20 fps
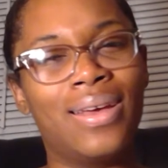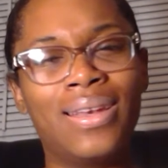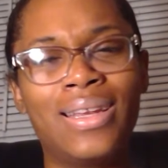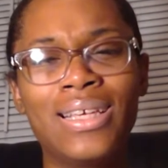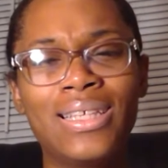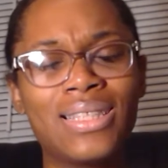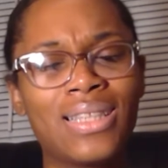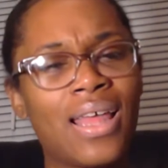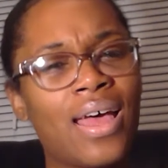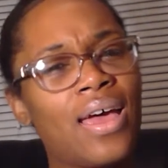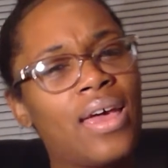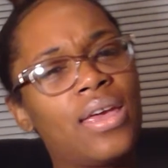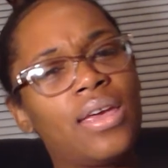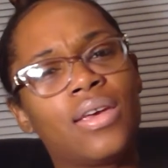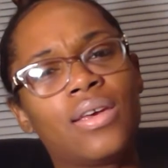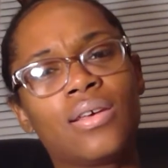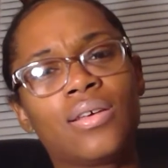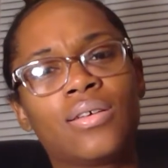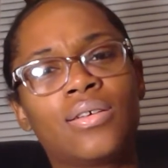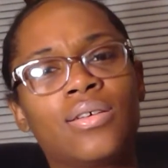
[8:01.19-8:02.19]
And he's
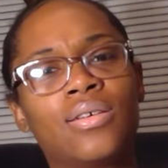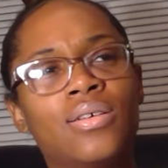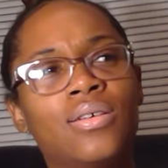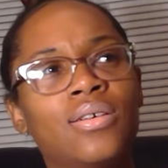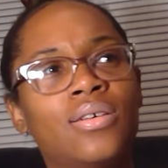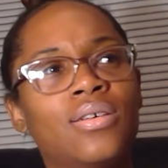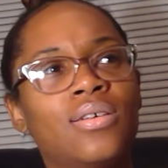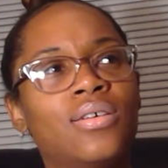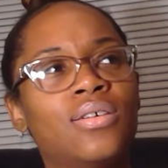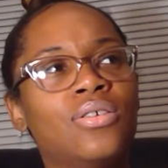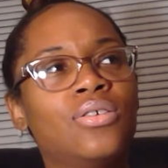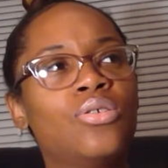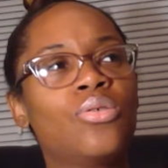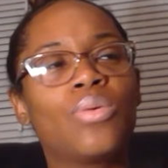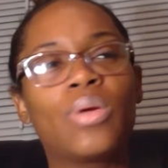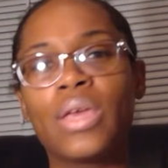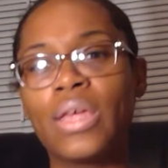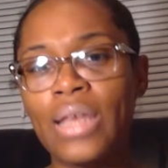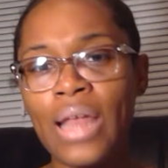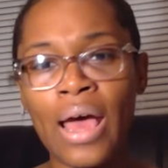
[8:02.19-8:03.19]
like, you
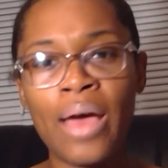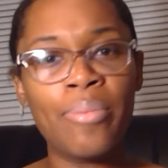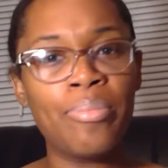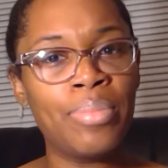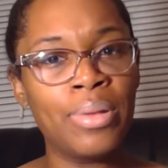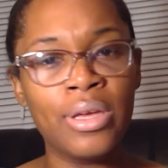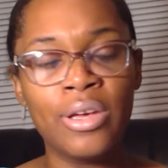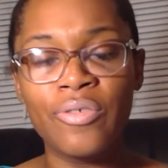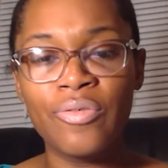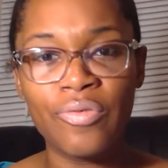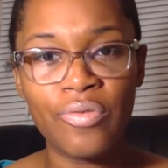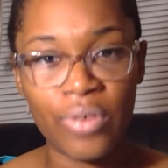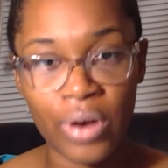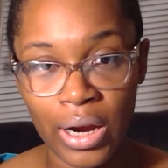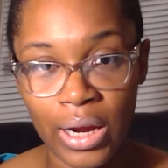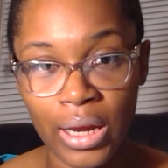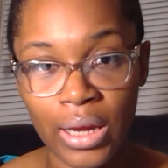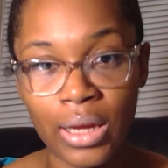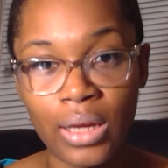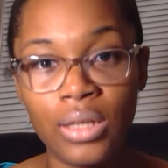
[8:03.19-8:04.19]
cannot be
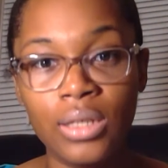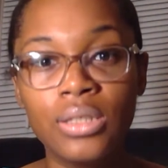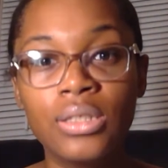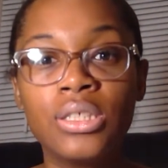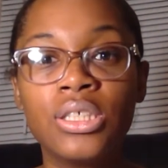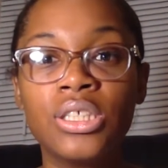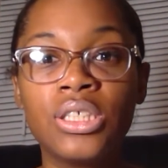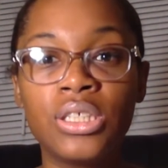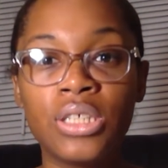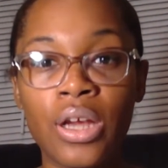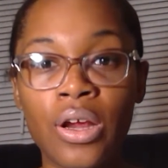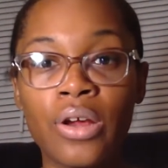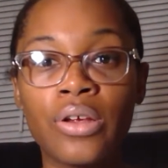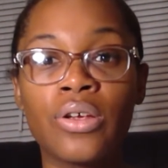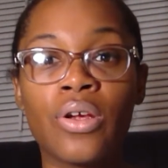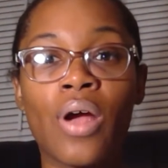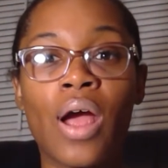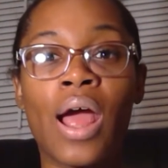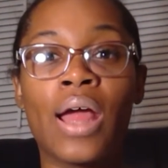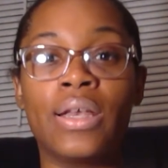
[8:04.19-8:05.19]
afraid to share
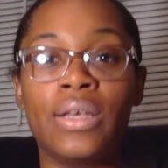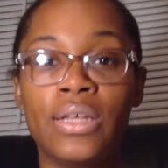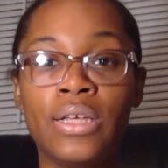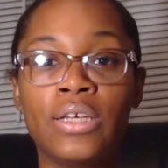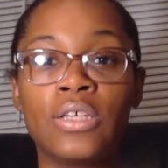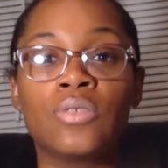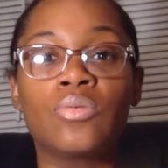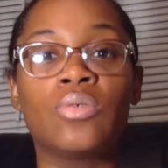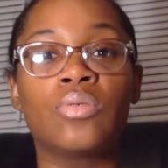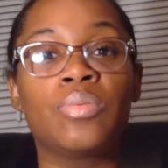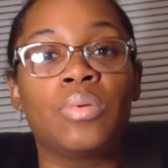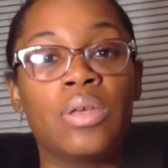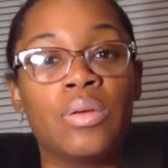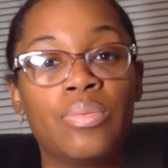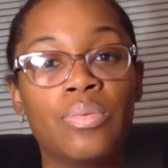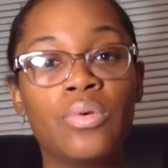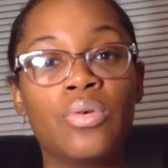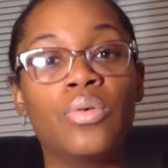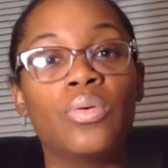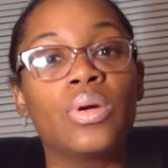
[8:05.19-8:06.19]
your ideas with
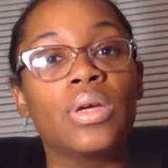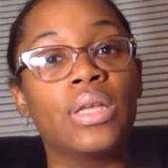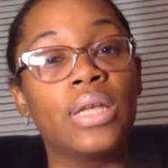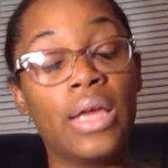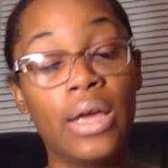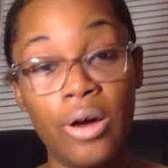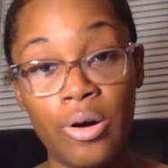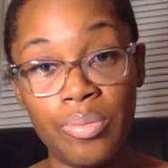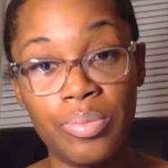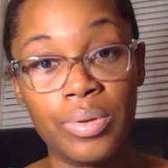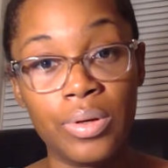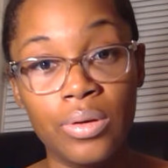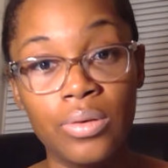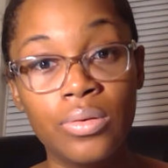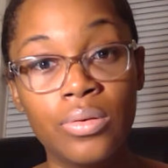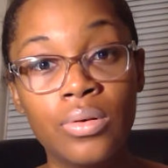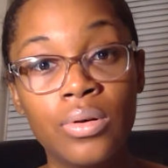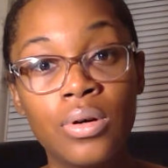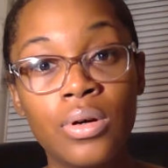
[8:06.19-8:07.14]
people who can help you.